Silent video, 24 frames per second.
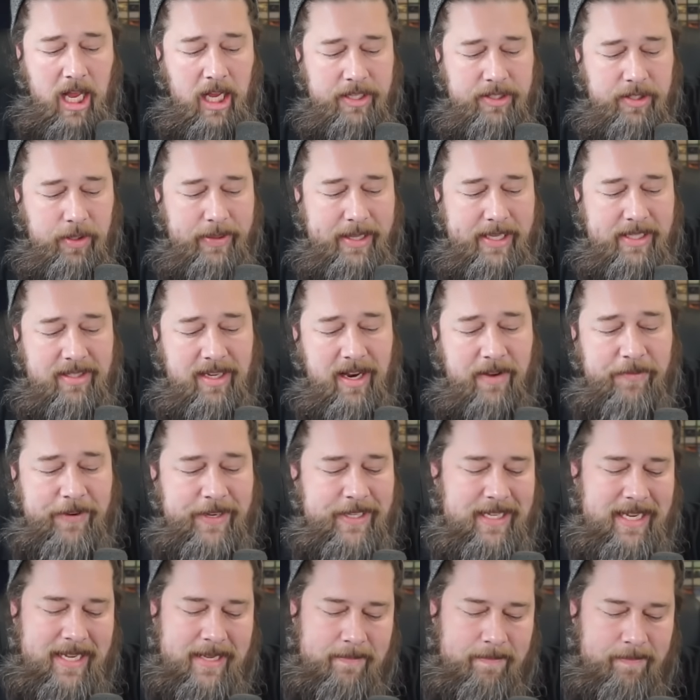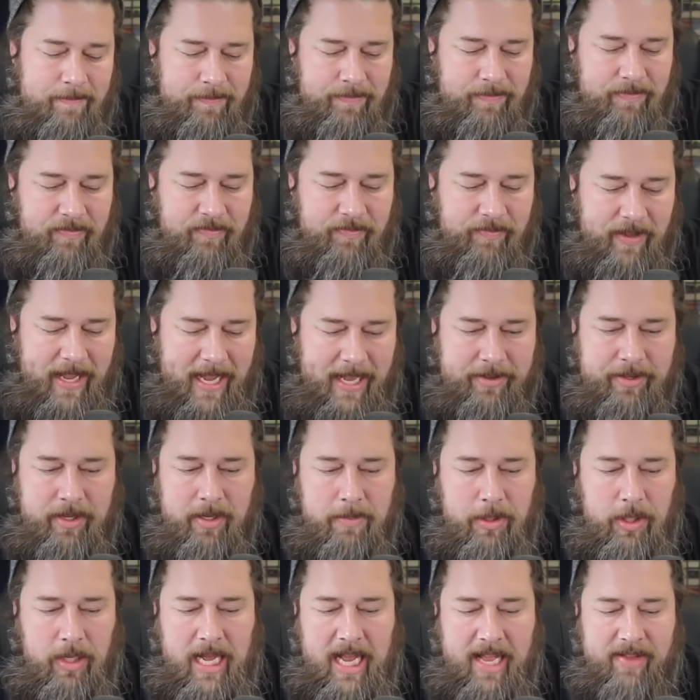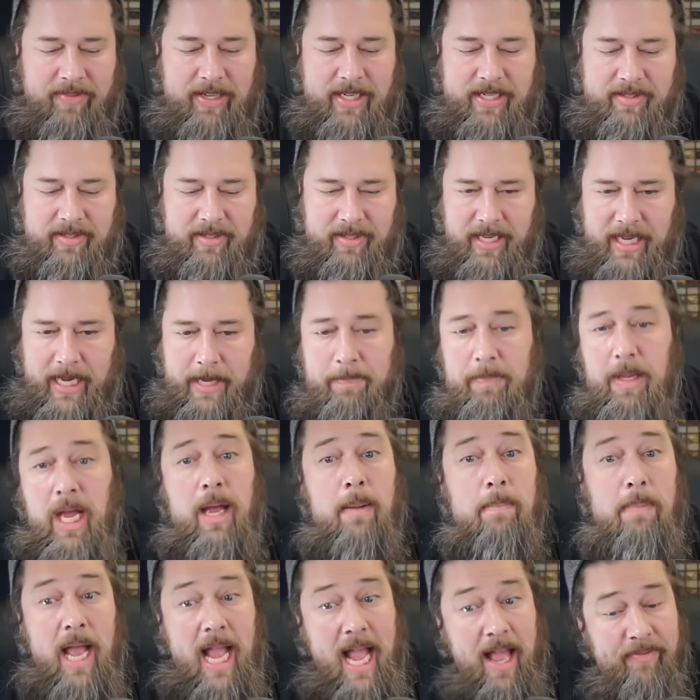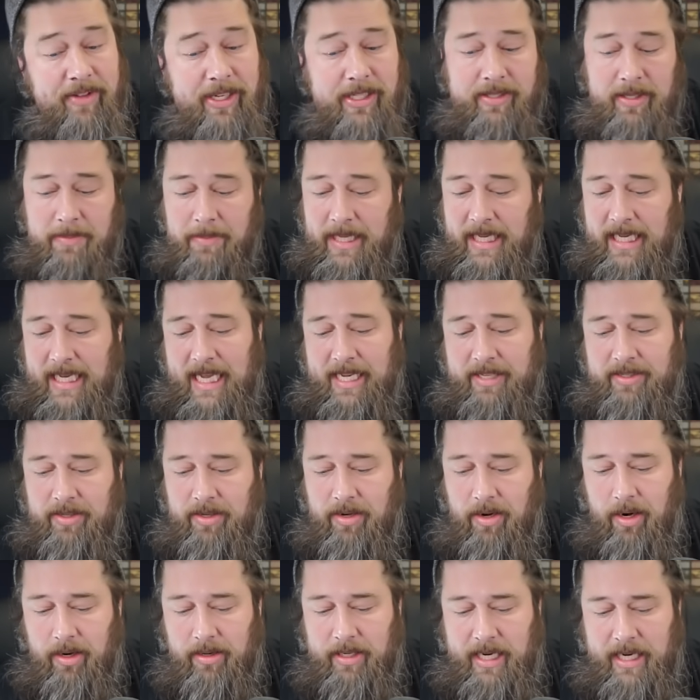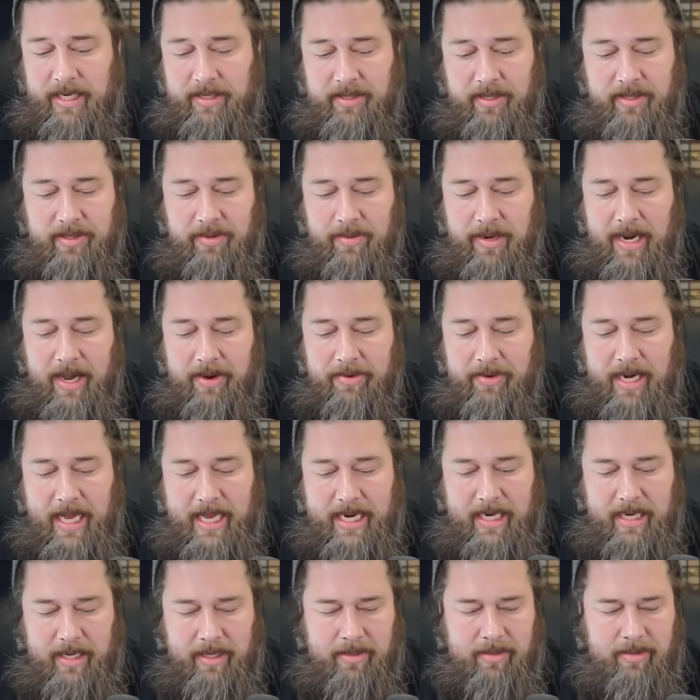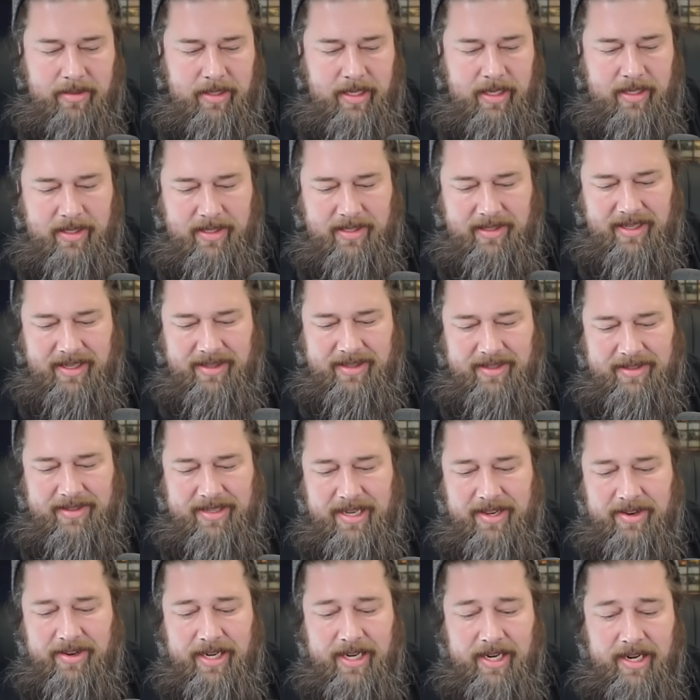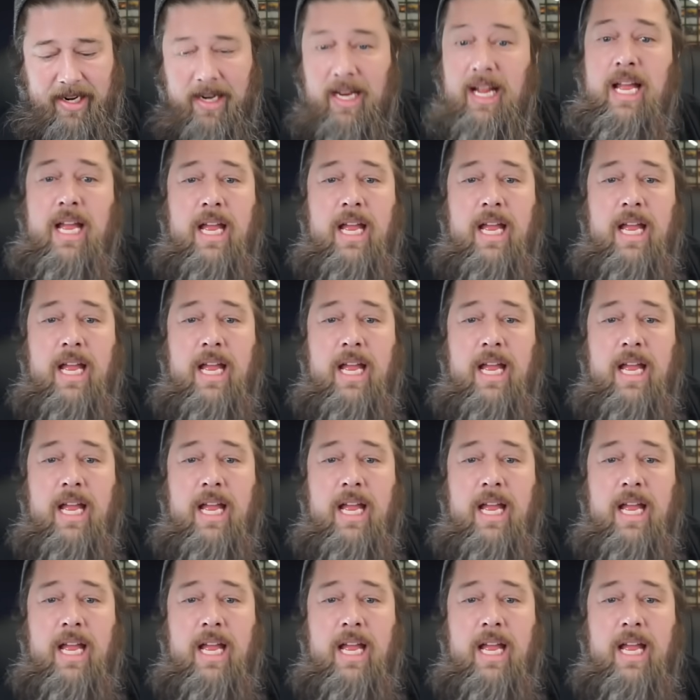So this stuff isn't valuable, obviously, but having some like extra hard cases around, not a, let's get this out of here.